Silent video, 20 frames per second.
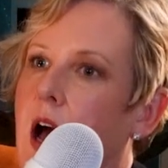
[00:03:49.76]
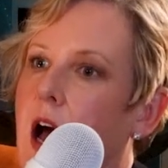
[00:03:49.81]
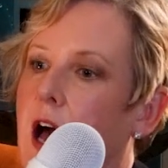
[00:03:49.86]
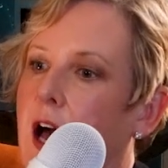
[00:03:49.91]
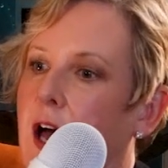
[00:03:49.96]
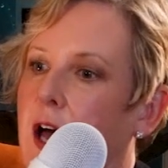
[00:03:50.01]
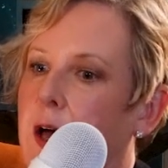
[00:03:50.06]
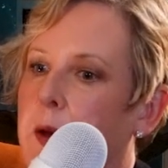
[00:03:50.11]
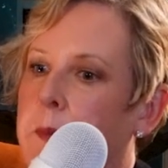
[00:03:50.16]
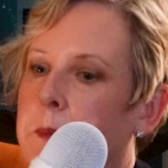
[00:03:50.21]

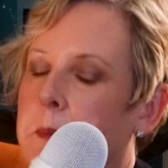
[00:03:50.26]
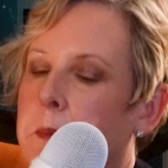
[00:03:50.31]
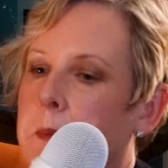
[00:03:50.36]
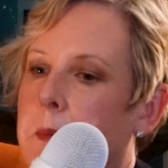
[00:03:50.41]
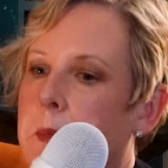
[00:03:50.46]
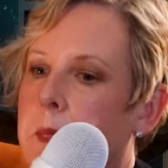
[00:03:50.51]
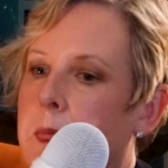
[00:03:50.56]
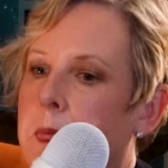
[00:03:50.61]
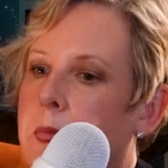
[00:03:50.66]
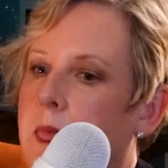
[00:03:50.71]
Um,
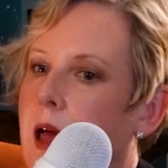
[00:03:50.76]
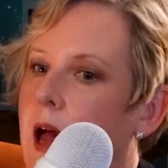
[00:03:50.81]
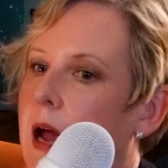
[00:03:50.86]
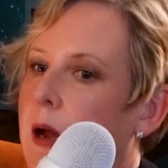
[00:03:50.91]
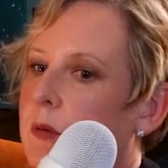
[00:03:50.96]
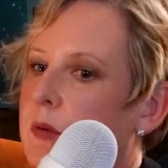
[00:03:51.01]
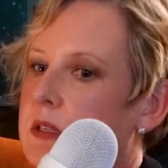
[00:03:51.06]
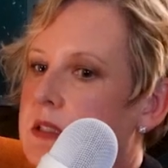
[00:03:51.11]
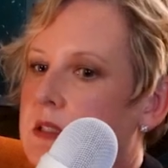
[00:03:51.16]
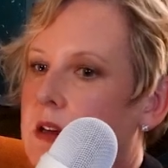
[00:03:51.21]
I
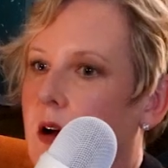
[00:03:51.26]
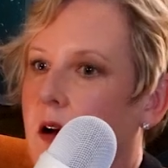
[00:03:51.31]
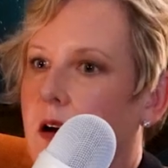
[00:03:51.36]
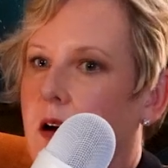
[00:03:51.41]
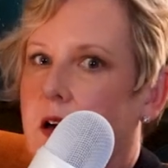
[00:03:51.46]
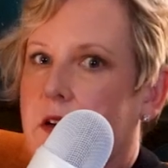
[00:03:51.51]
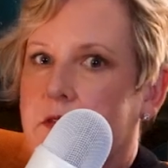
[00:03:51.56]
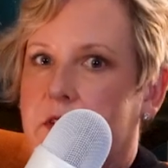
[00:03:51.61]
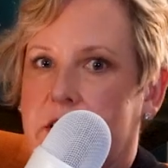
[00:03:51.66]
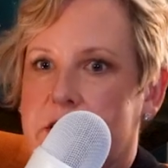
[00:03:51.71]
was
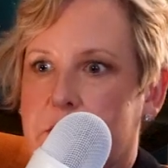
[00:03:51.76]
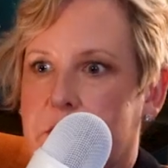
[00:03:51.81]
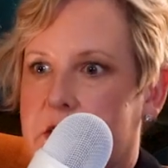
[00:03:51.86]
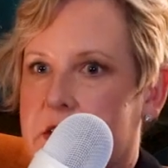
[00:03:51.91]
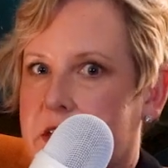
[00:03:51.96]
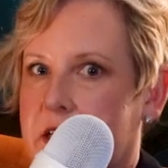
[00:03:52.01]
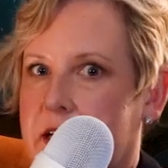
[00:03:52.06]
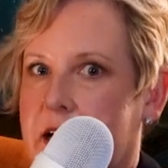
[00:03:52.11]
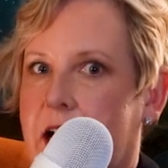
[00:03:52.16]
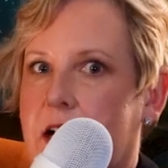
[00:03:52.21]
on Fellsmere
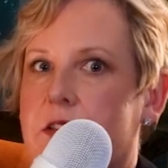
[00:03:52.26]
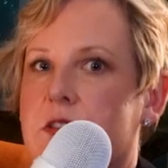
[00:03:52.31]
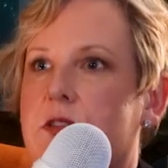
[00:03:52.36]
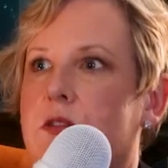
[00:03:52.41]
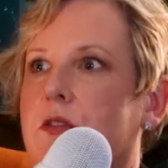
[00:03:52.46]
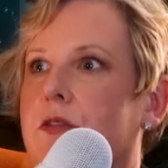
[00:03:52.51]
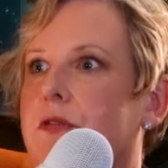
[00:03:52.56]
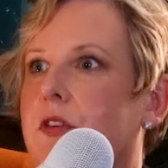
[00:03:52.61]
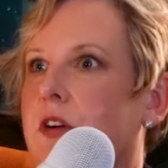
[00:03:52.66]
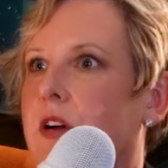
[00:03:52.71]
City
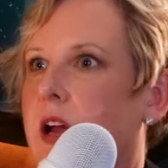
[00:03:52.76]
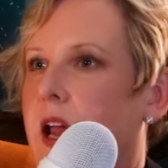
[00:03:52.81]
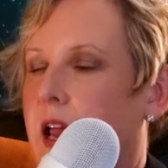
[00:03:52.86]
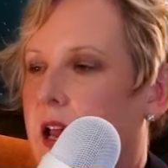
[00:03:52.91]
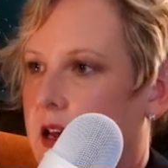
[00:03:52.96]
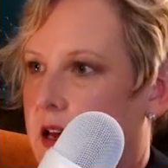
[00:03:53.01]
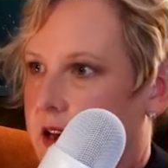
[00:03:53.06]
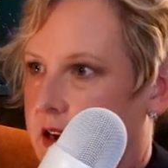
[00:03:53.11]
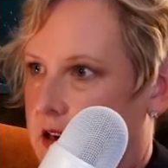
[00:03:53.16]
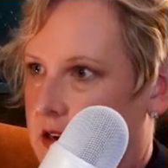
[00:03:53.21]
Council for
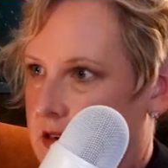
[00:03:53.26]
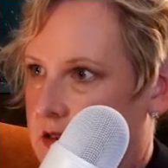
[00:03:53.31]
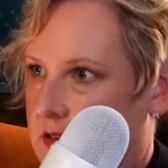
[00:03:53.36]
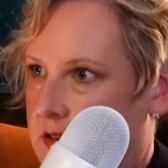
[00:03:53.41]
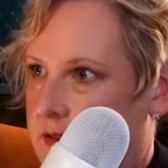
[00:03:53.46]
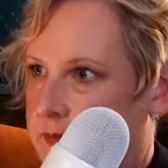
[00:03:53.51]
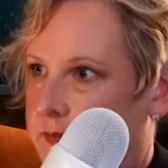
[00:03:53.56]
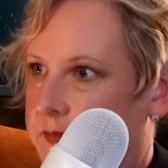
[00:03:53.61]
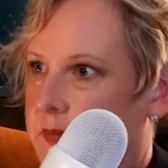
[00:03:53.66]
8 years.